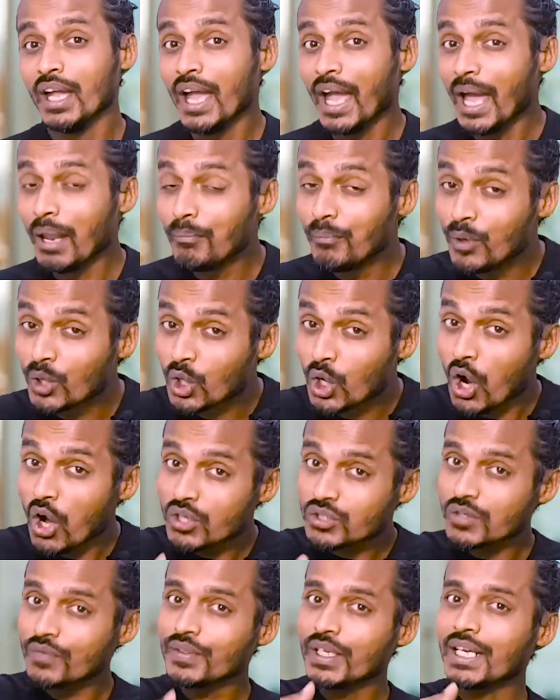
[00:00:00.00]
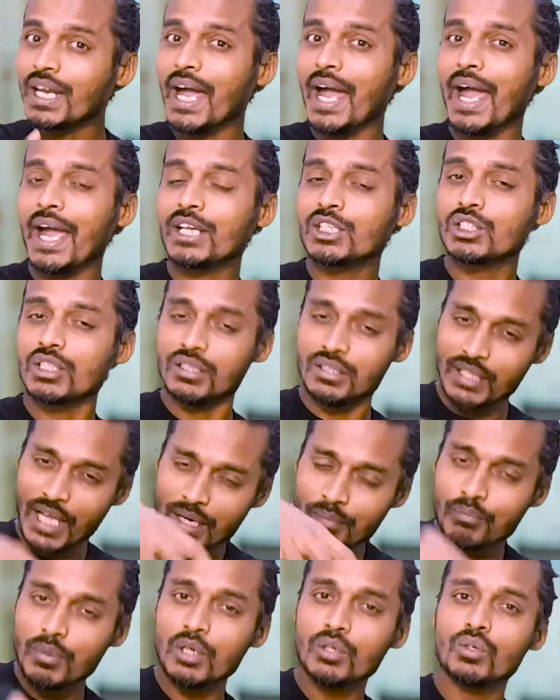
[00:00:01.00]
and because of that action,
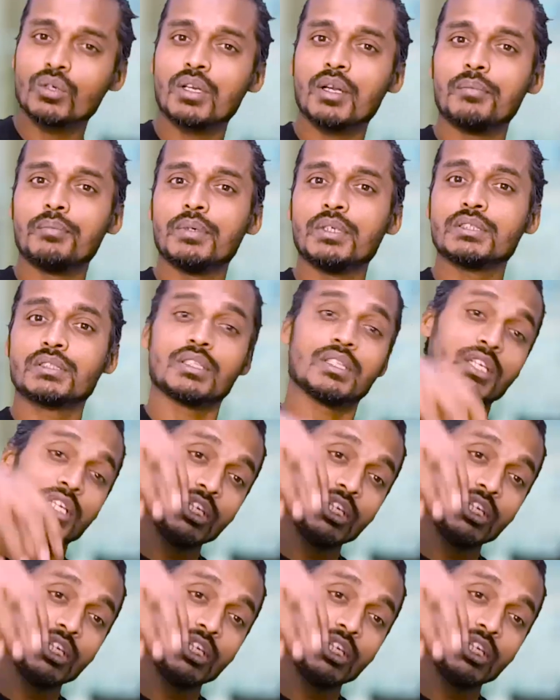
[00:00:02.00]
that particular person